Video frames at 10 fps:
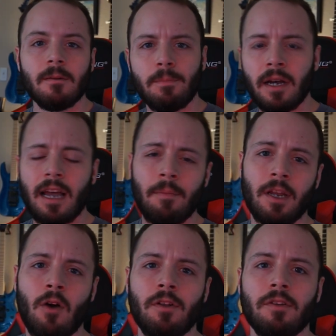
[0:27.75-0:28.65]
But I'm going
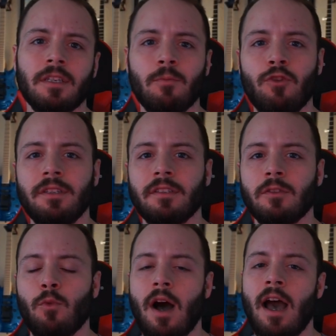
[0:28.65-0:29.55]
to go into some reasons
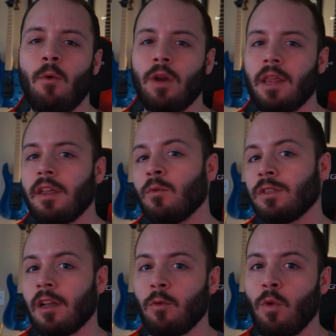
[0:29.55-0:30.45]
why, what I think was
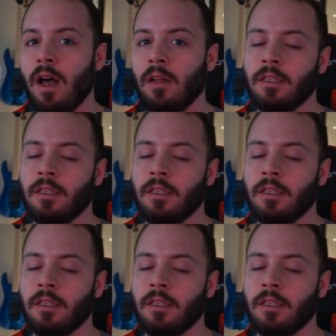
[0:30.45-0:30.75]
done well,